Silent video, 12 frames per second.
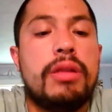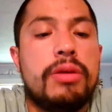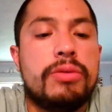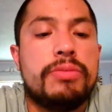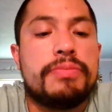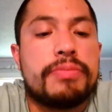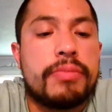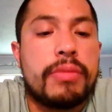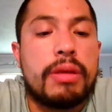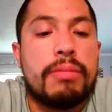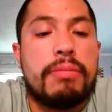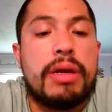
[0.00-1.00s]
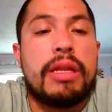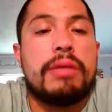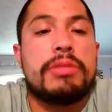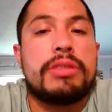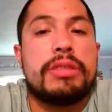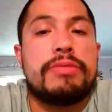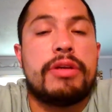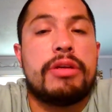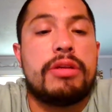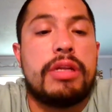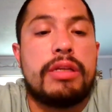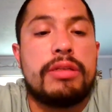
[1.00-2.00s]
Hello, my name is Levi
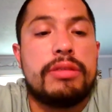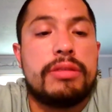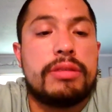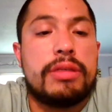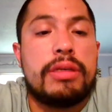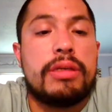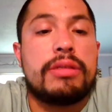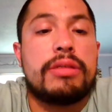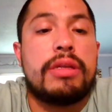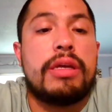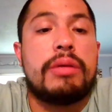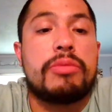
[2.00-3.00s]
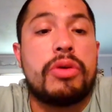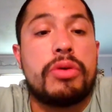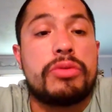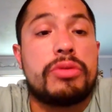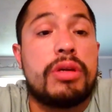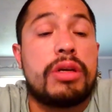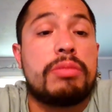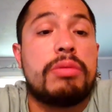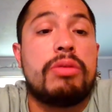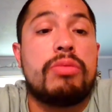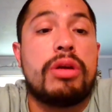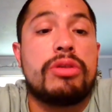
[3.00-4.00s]
Hernandez, and today I'm going to talk
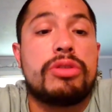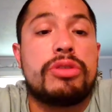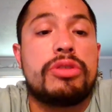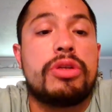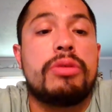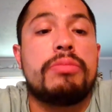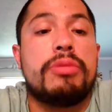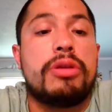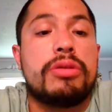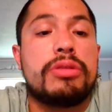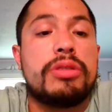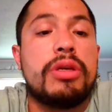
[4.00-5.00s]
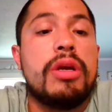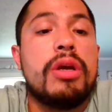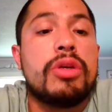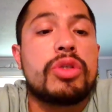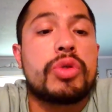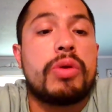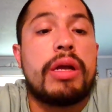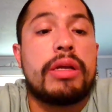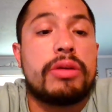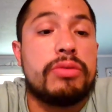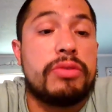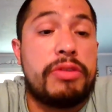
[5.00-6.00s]
about Roger Sternberg's
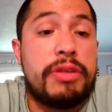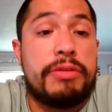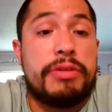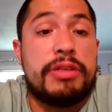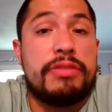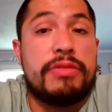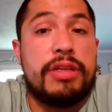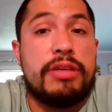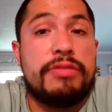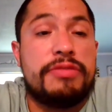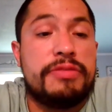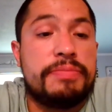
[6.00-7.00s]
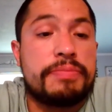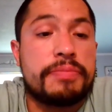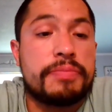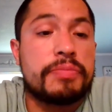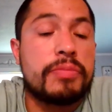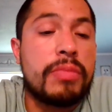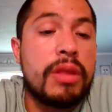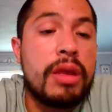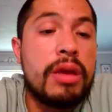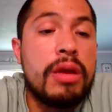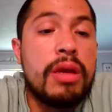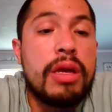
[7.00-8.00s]
Triangle Theory of Love.
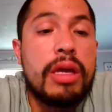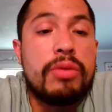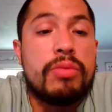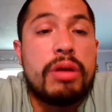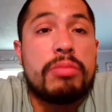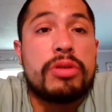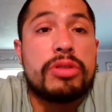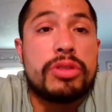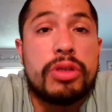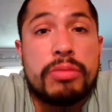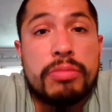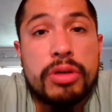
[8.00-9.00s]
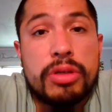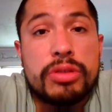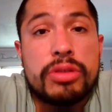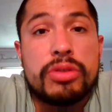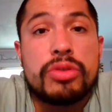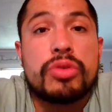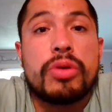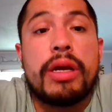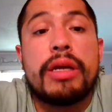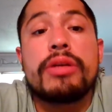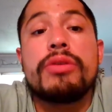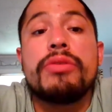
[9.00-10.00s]
In Robert Sternberg's
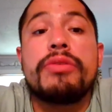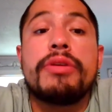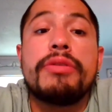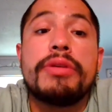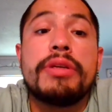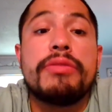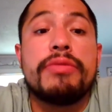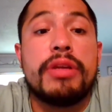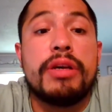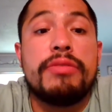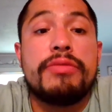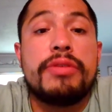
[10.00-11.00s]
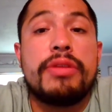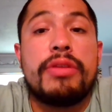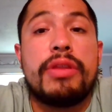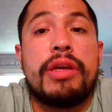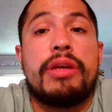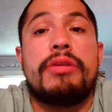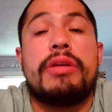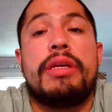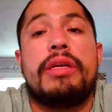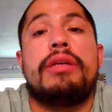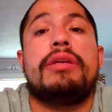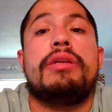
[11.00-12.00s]
Triangle Theory of Love, there
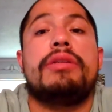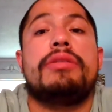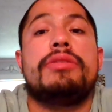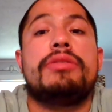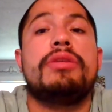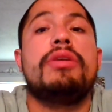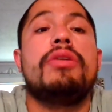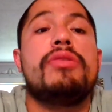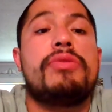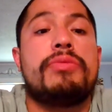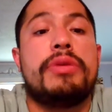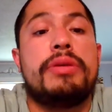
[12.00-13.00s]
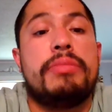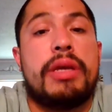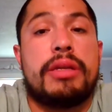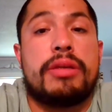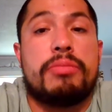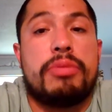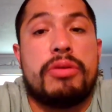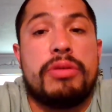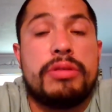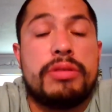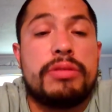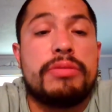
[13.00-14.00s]
is three main
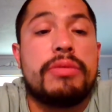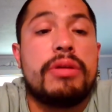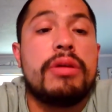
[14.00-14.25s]
components.